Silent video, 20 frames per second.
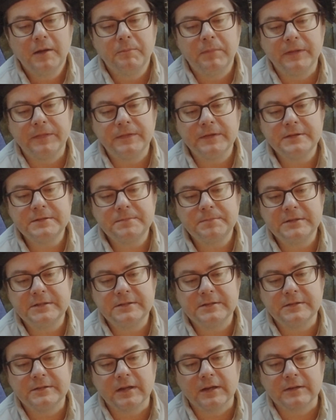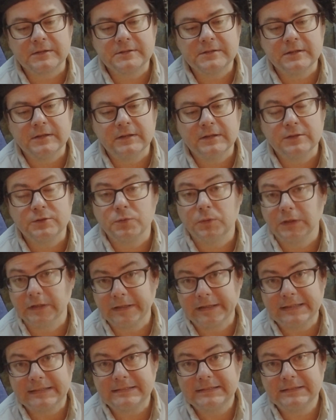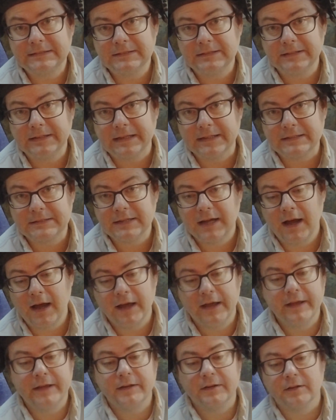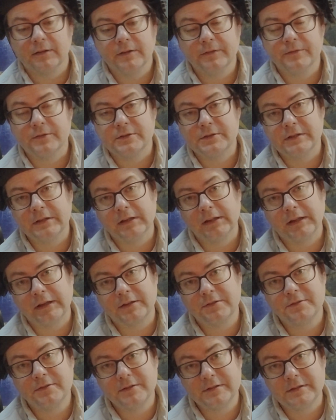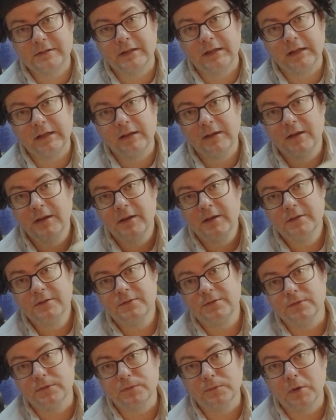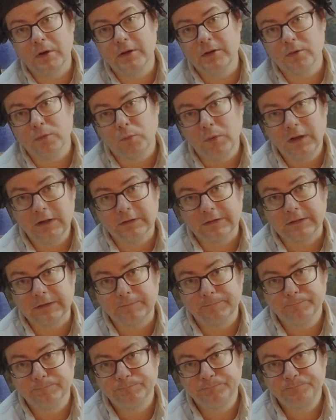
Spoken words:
But this piece of tungsten is what gets hot and delivers the electricity to what you're welding.